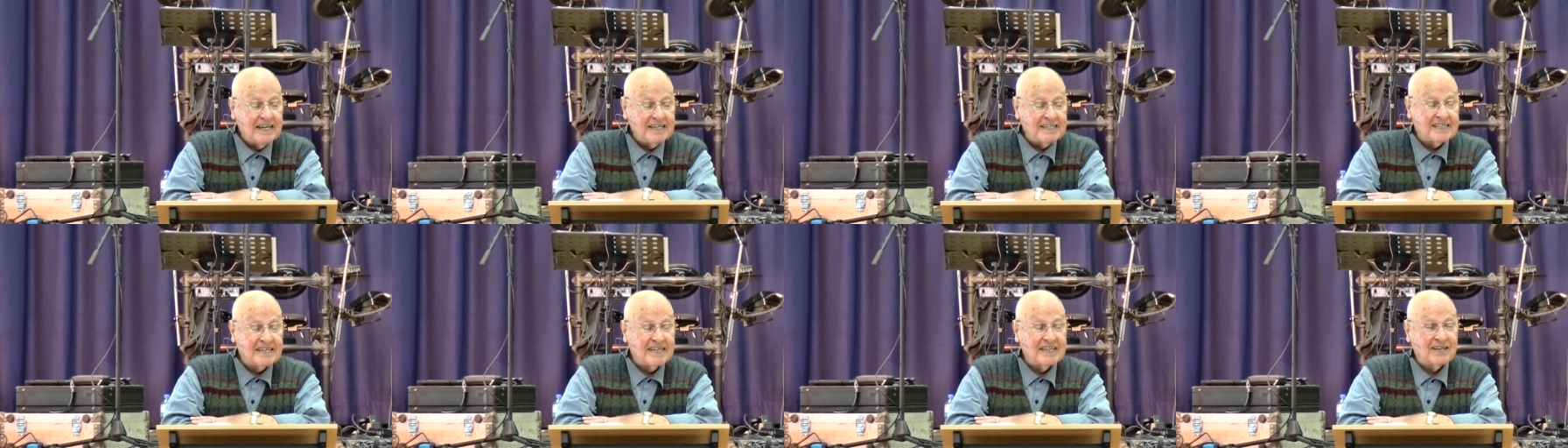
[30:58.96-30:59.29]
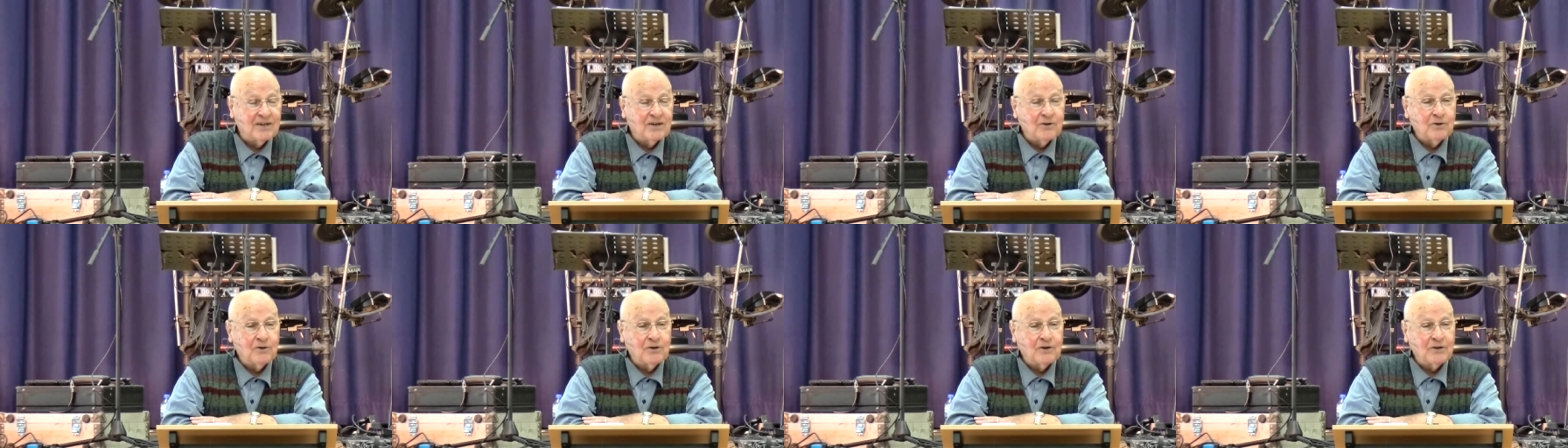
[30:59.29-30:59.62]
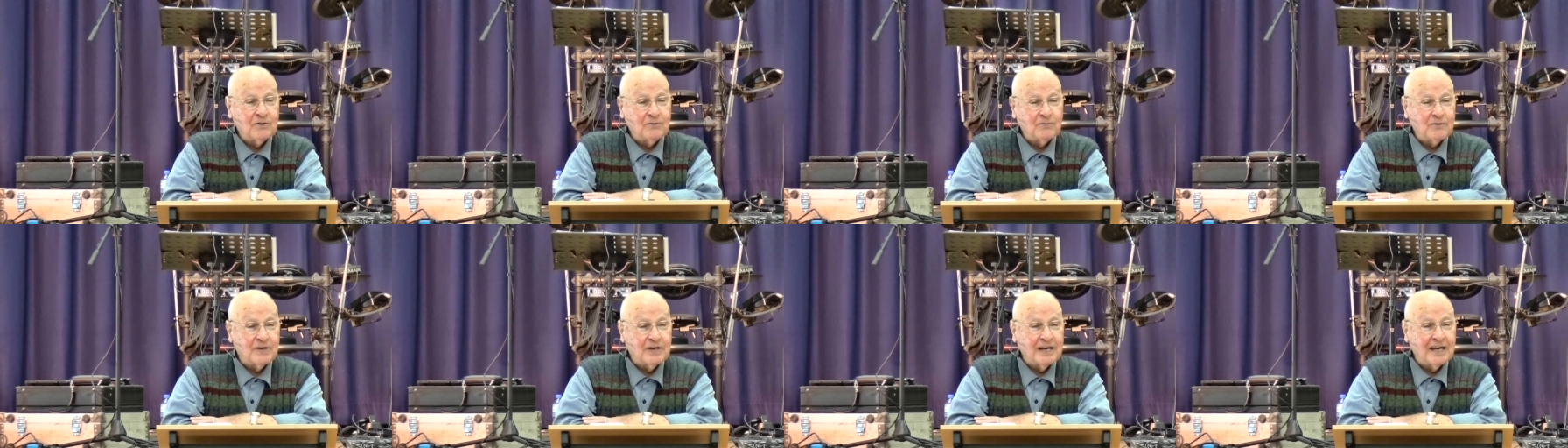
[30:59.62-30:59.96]
he said,
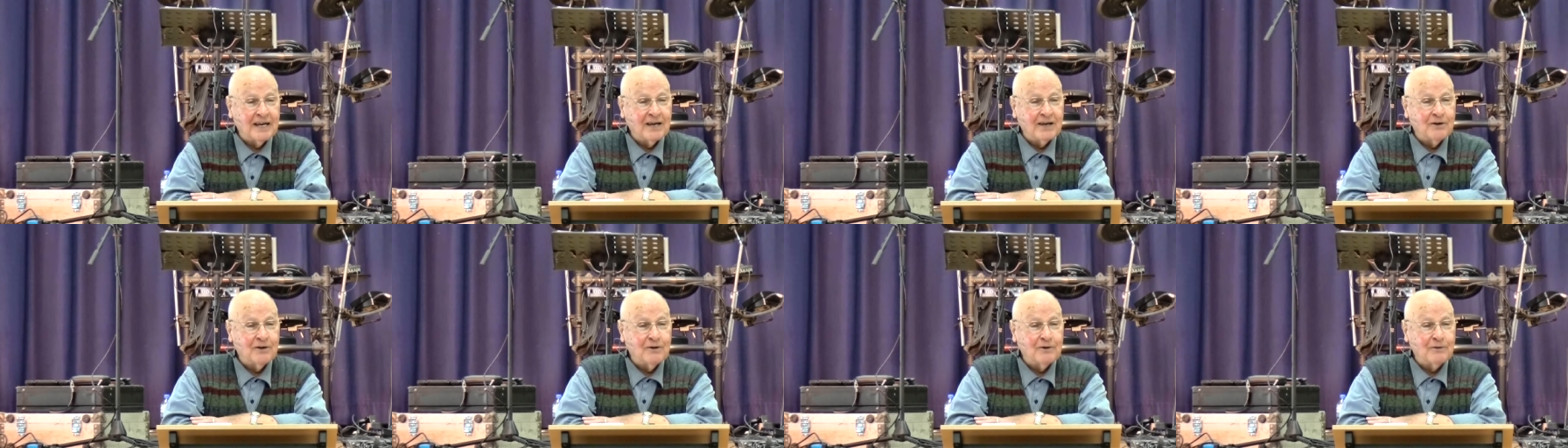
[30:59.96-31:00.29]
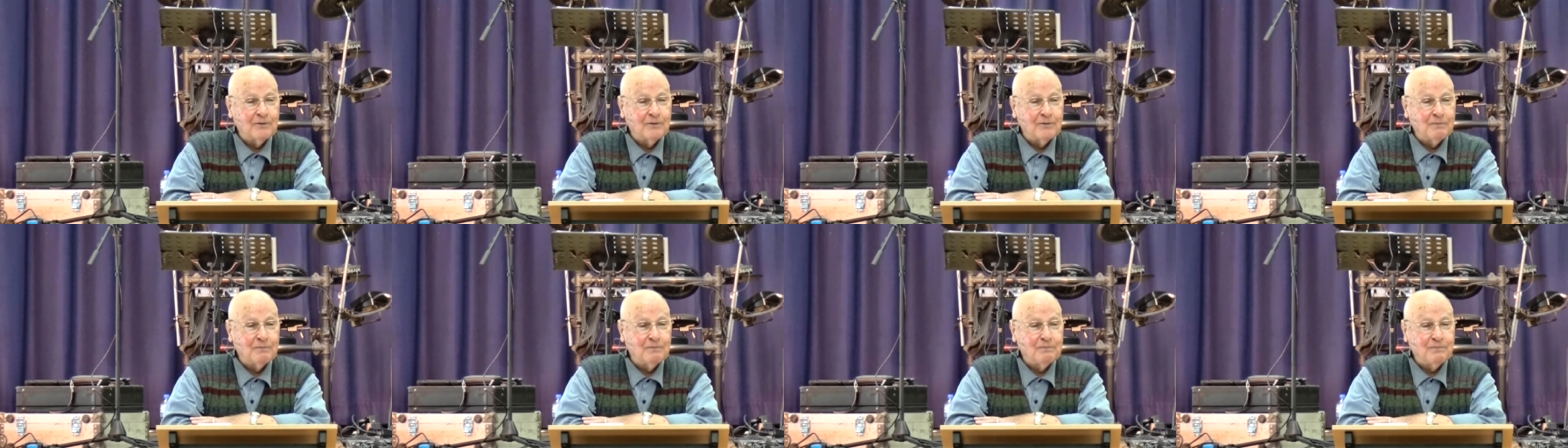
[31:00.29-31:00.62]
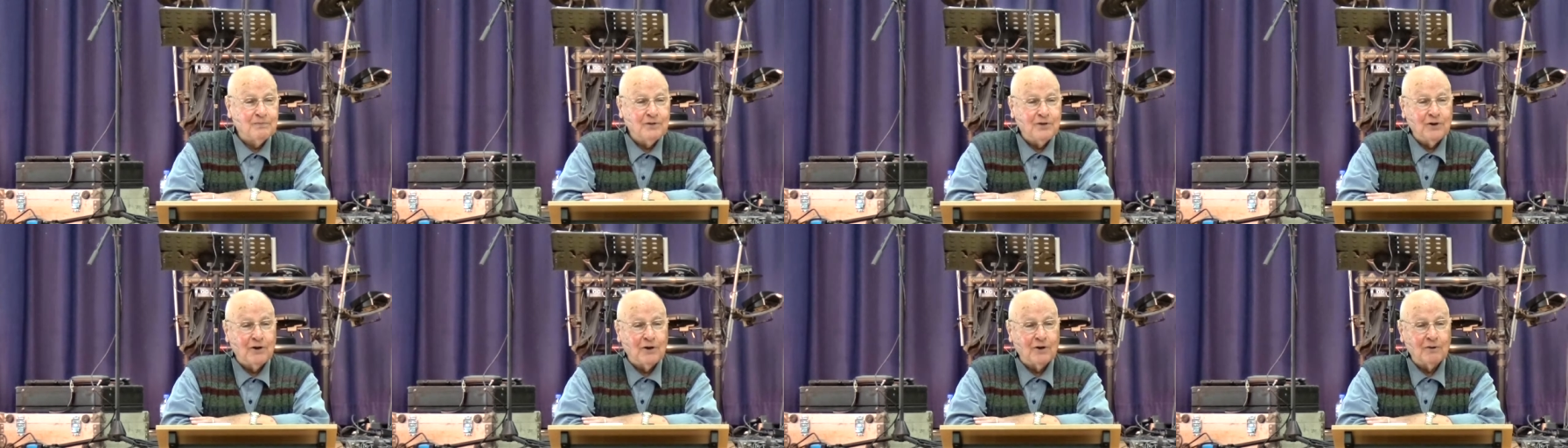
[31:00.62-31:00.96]
Lord, when I go to
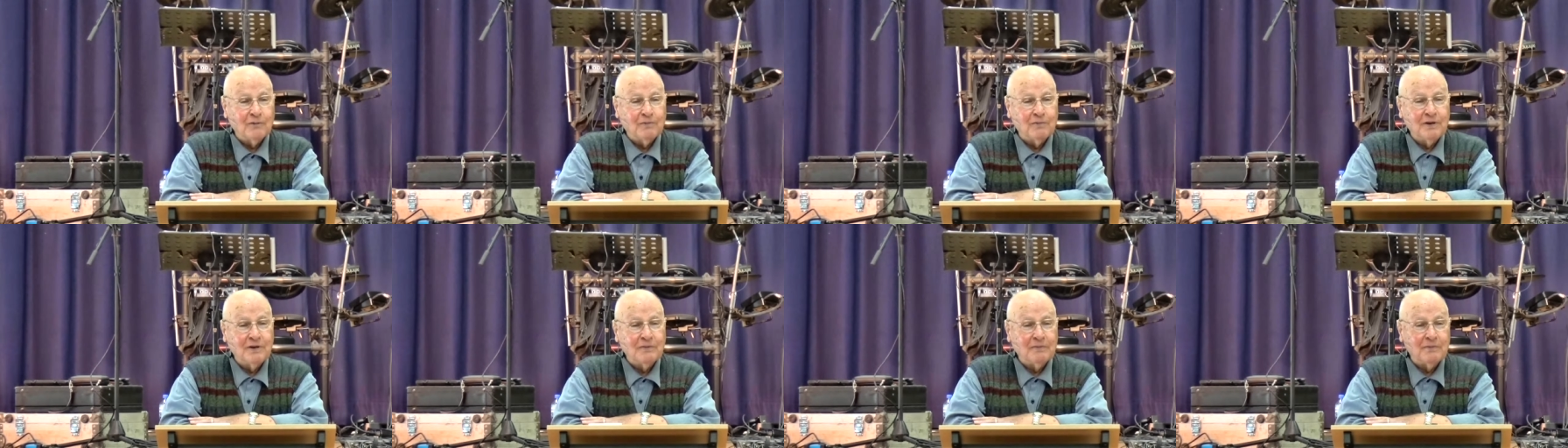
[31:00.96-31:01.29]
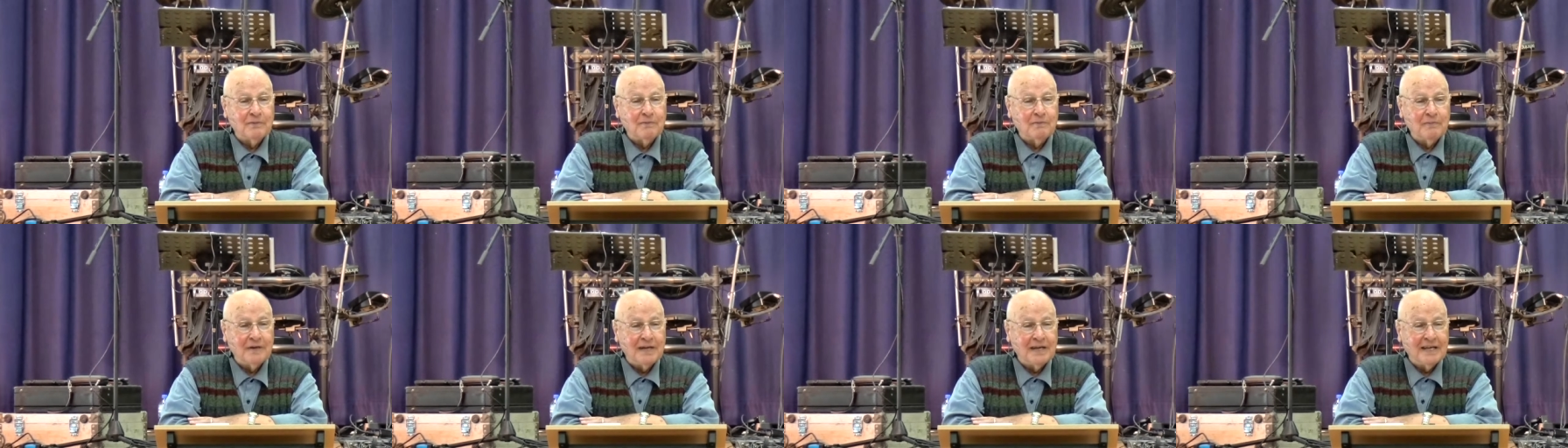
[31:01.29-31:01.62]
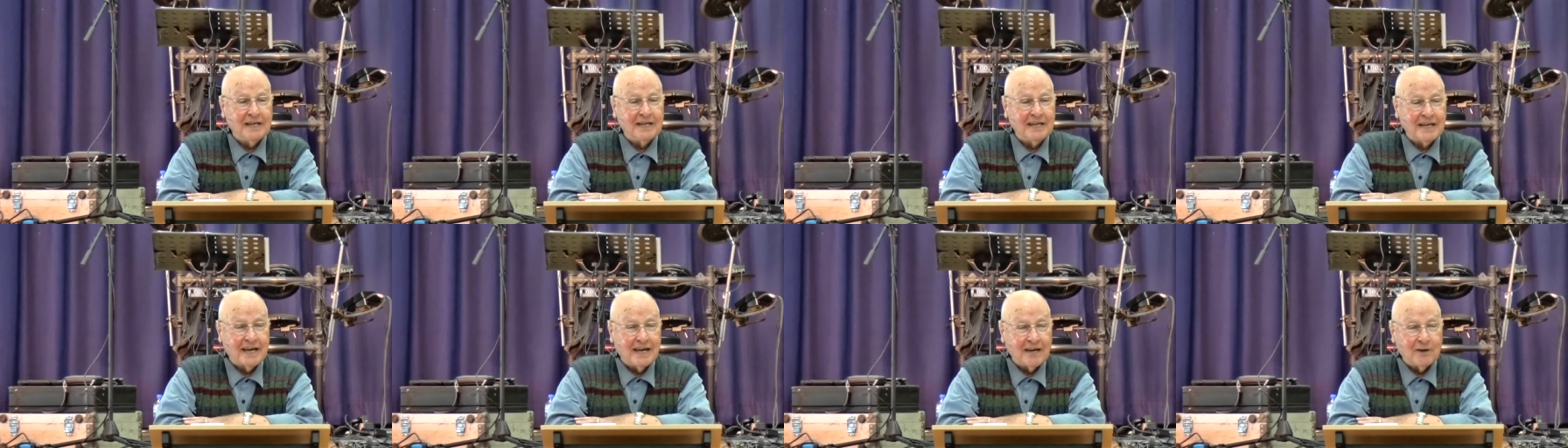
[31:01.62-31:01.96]
young people
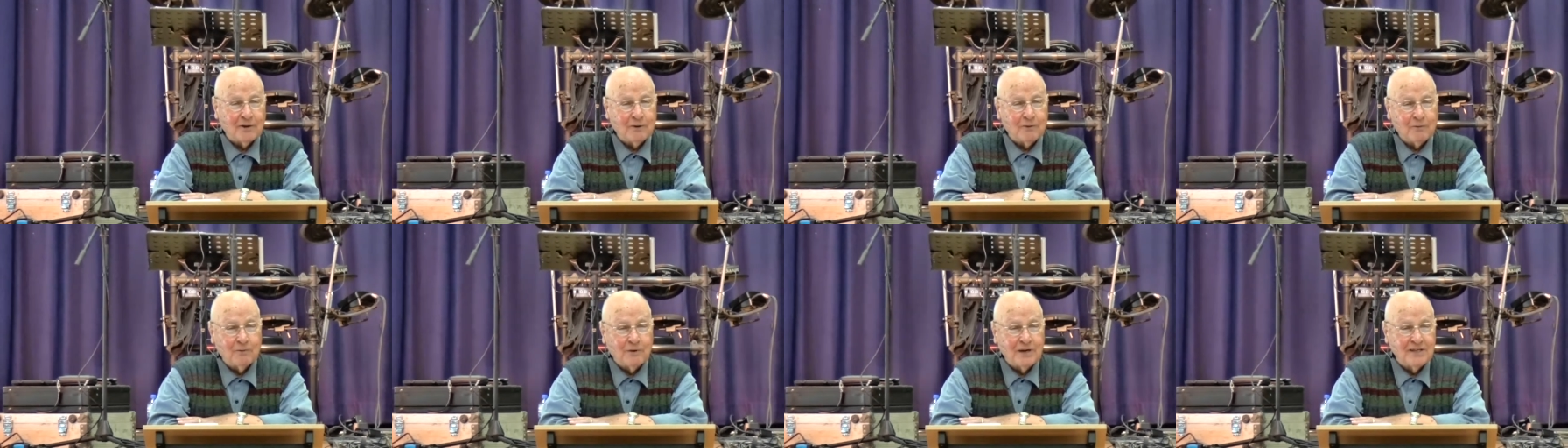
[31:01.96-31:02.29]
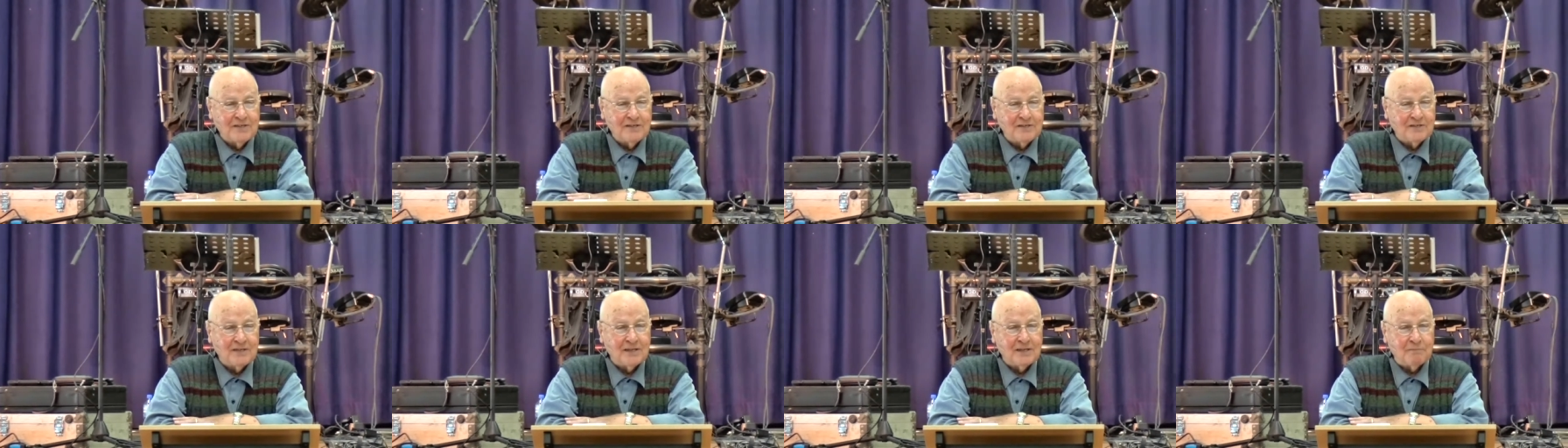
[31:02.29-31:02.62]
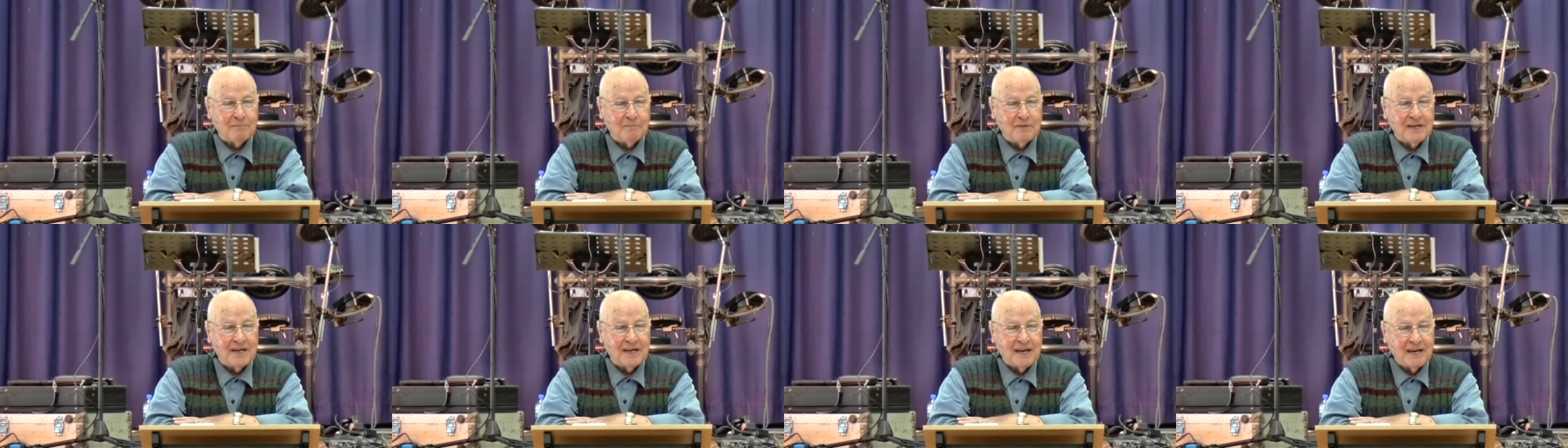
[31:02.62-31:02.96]
meeting, I always sit